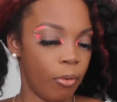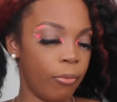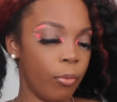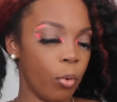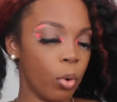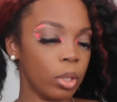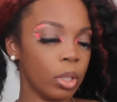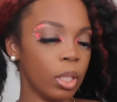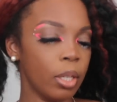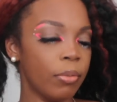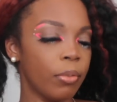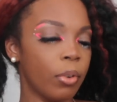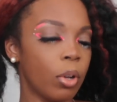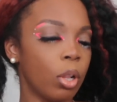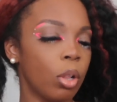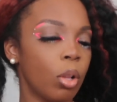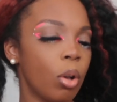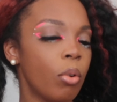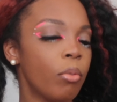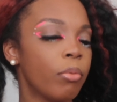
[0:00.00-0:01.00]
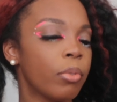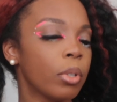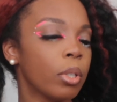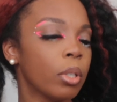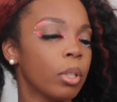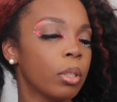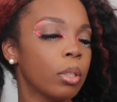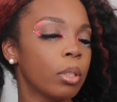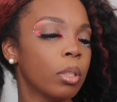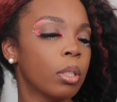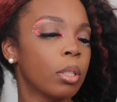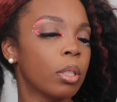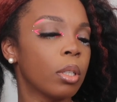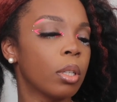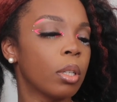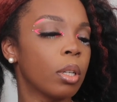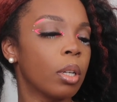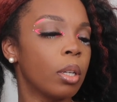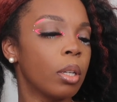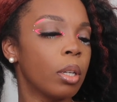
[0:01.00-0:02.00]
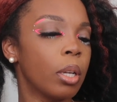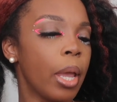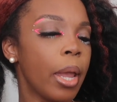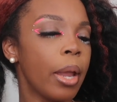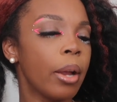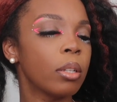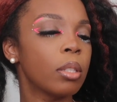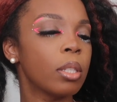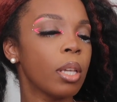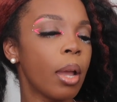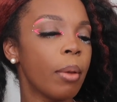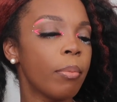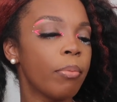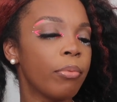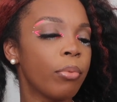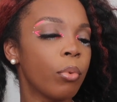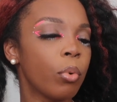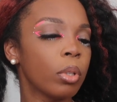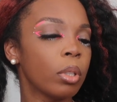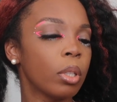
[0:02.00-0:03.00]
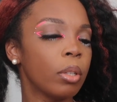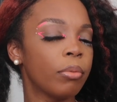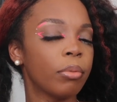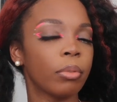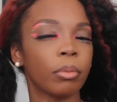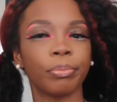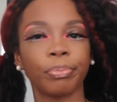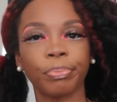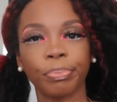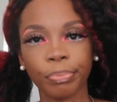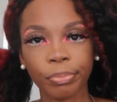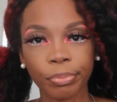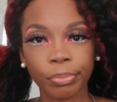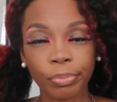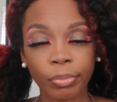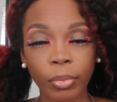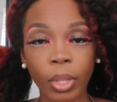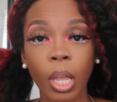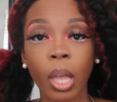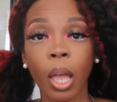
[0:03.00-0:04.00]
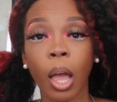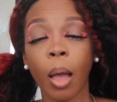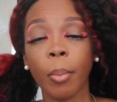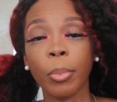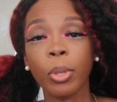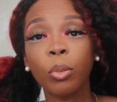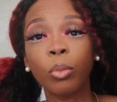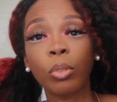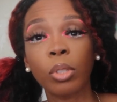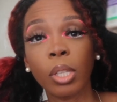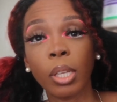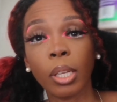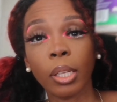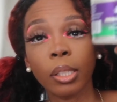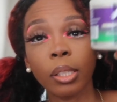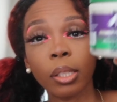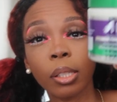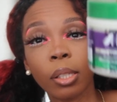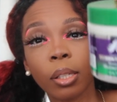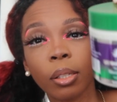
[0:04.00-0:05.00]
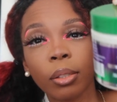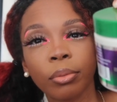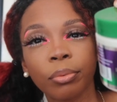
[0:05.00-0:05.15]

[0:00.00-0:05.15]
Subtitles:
4-leaf clover hair type 4-leaf. Let me use this,